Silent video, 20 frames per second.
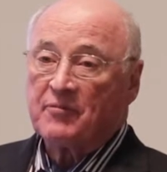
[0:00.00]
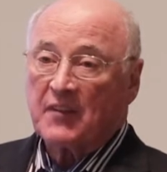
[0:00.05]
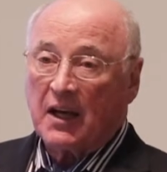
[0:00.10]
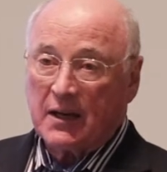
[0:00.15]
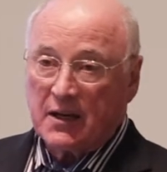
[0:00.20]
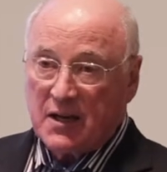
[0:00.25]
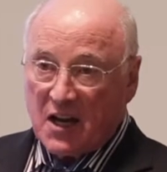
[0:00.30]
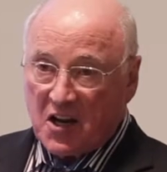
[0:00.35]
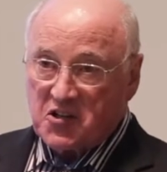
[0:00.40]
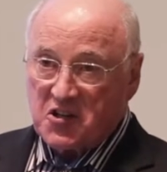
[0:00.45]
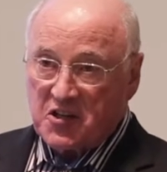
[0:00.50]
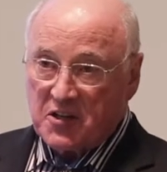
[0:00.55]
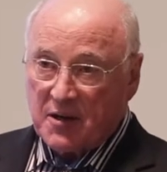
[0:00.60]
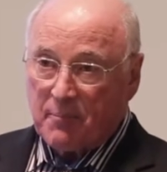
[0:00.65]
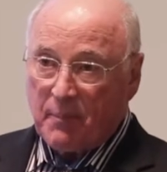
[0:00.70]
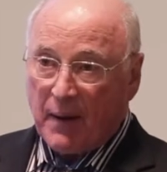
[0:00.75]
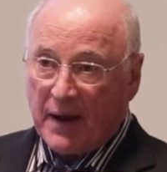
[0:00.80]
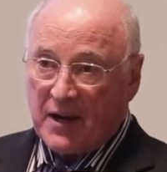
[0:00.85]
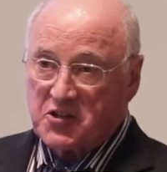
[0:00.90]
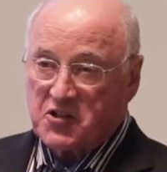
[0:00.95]
condition the
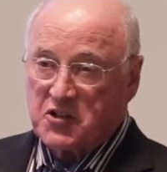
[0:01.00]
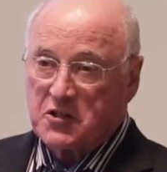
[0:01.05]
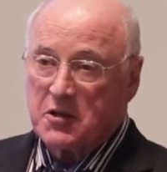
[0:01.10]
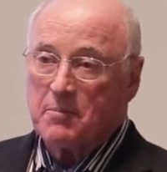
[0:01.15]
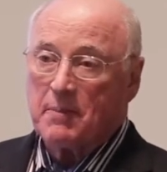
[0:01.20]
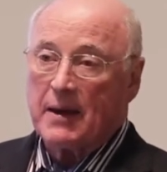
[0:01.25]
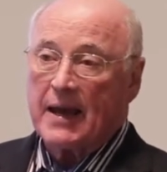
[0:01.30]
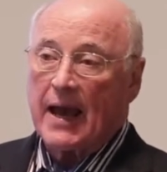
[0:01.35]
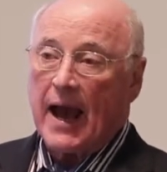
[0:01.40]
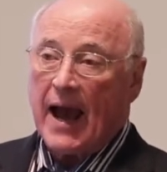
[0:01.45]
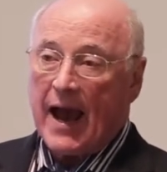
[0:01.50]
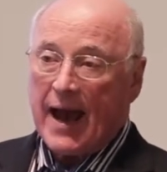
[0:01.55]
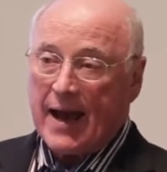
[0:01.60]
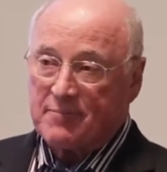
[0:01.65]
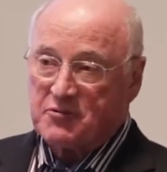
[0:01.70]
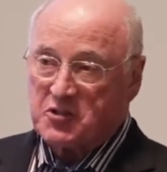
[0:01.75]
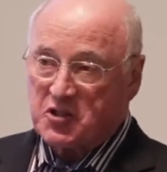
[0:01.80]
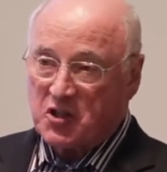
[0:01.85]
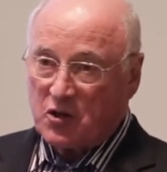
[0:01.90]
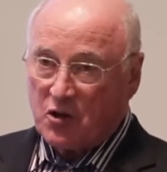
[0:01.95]
patient to be
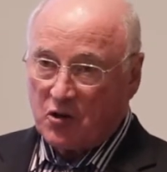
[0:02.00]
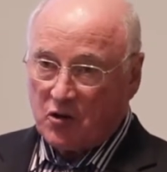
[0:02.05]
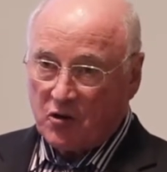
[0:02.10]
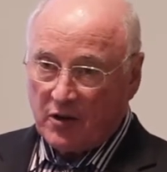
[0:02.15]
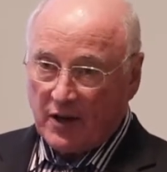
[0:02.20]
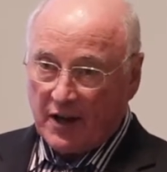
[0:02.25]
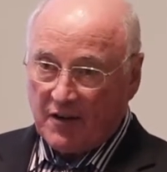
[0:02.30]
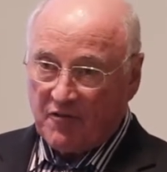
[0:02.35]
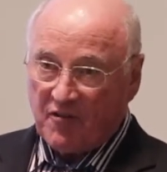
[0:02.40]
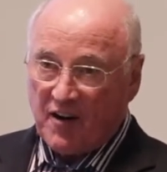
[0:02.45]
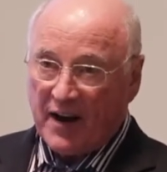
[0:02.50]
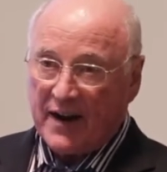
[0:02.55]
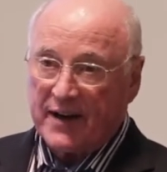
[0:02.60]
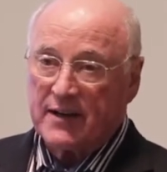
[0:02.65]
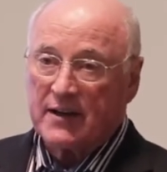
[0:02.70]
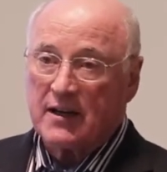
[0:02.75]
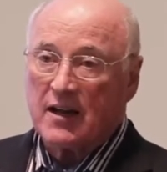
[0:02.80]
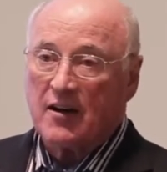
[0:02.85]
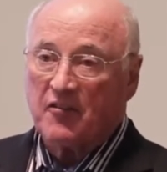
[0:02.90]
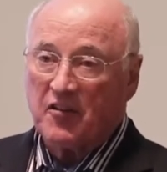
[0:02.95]
absolutely
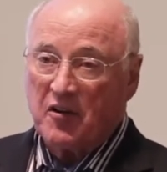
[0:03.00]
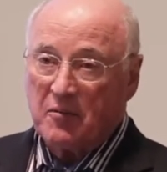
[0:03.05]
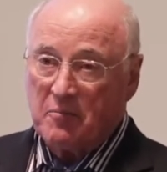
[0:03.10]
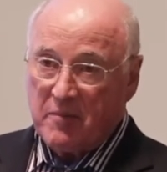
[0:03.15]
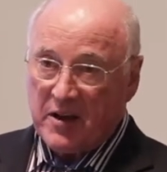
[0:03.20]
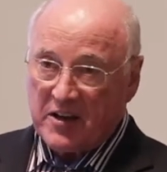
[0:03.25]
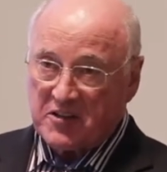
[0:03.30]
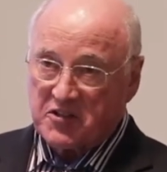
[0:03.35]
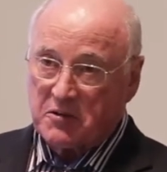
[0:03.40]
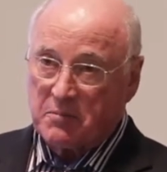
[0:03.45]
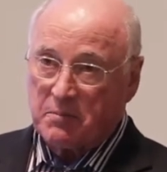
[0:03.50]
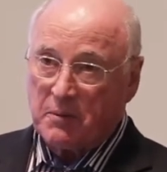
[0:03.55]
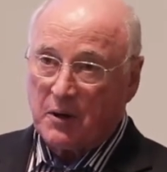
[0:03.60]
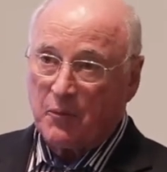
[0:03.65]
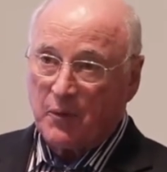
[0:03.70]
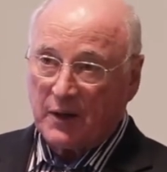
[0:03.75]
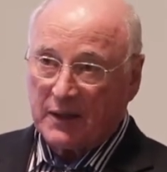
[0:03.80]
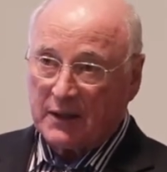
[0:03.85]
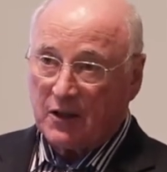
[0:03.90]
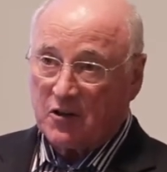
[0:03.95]
frightened of and miserable
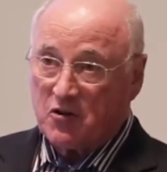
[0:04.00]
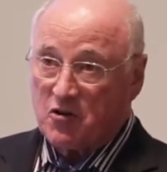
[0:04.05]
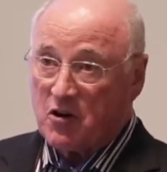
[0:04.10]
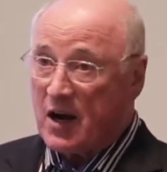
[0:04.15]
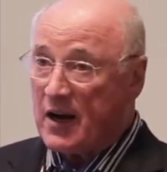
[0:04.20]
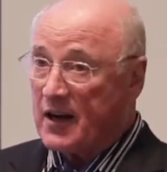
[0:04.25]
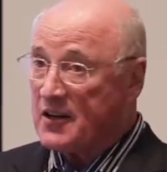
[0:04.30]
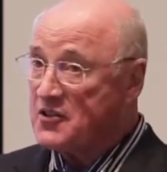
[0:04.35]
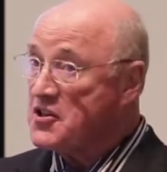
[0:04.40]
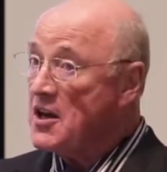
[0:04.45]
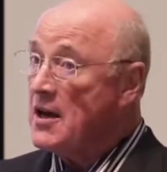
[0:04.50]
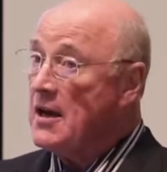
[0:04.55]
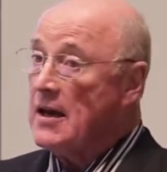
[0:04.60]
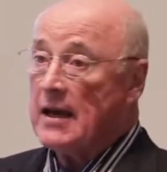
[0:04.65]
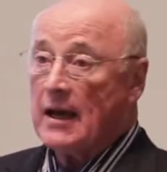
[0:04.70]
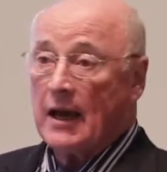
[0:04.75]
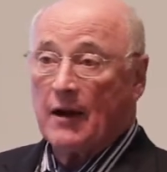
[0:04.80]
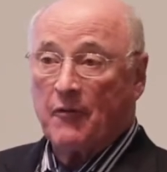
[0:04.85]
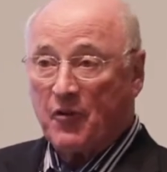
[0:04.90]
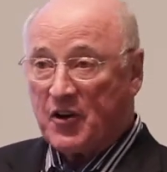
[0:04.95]
with the drugs
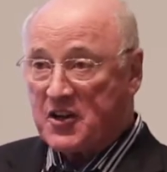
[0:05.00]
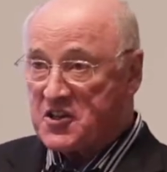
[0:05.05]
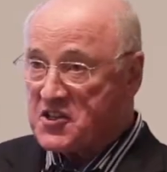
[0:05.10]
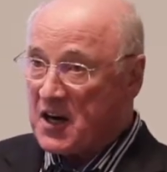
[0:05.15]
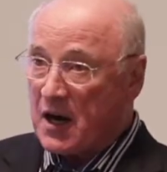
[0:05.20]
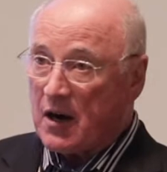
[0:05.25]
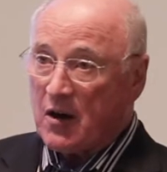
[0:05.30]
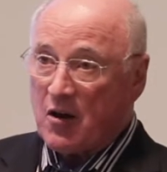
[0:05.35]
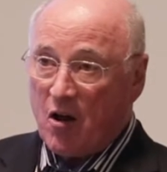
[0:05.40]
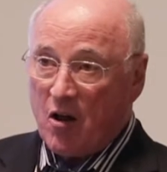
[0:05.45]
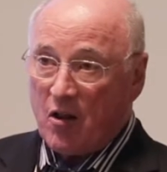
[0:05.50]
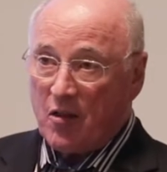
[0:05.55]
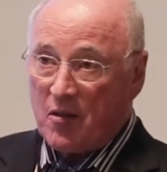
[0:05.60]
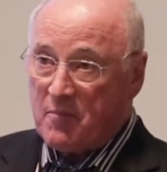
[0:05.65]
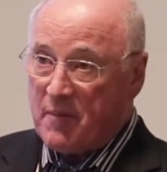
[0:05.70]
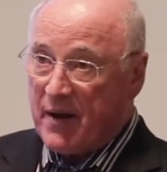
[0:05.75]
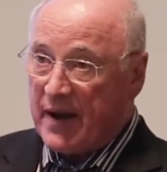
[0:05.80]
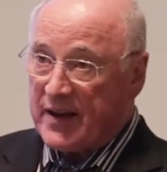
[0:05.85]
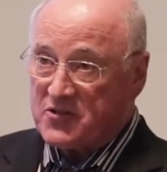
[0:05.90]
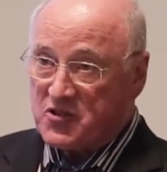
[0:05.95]
if we start all the
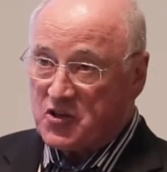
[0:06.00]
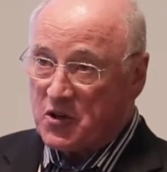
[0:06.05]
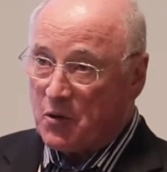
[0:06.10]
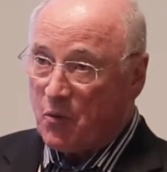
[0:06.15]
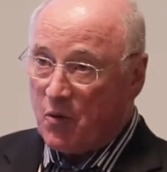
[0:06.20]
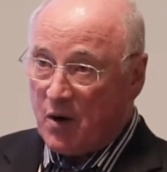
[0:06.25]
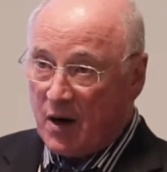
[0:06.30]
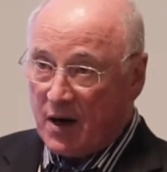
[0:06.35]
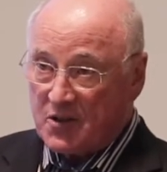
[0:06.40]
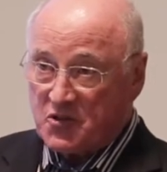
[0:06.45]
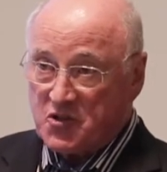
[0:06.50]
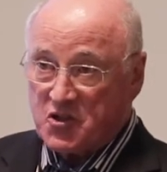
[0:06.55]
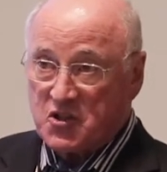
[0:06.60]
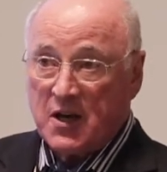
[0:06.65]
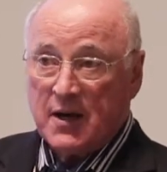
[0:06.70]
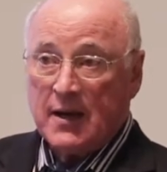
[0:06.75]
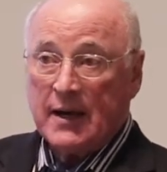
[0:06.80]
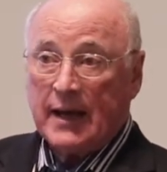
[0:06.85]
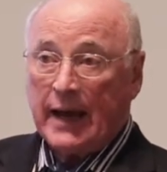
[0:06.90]
meds at once